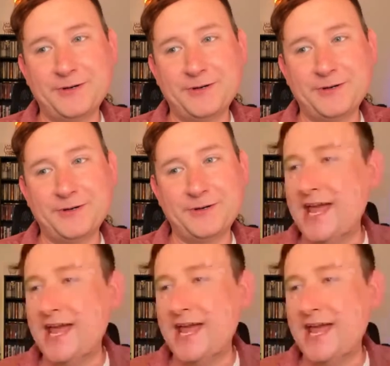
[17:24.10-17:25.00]
It's
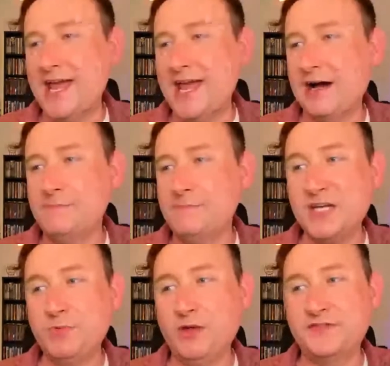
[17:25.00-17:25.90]
a mash
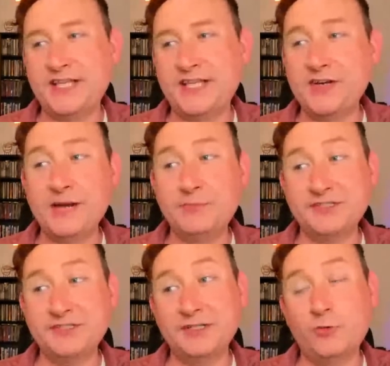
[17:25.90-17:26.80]
bill of
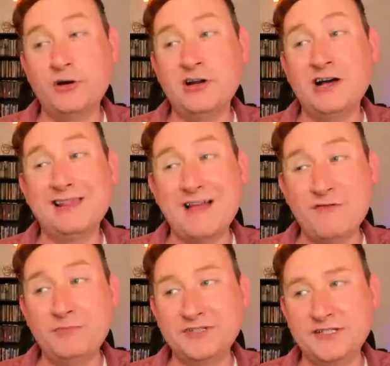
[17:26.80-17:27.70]
79% corn,
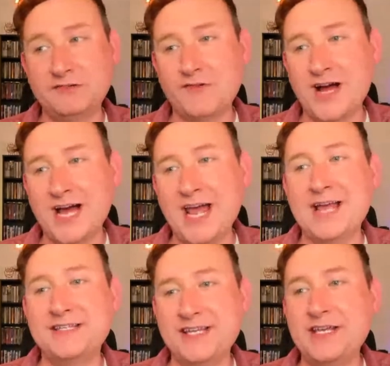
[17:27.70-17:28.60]
11% rye,
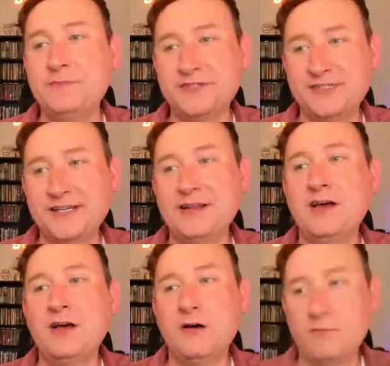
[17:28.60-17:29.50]
and 10%
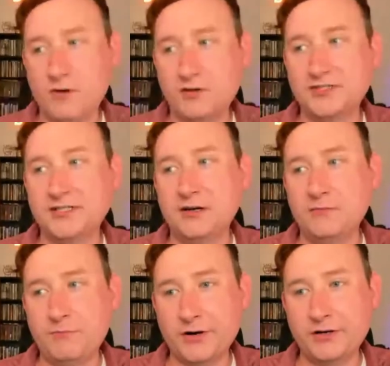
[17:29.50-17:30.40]
malted
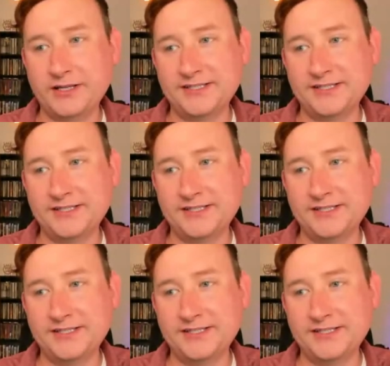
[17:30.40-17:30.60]
barley.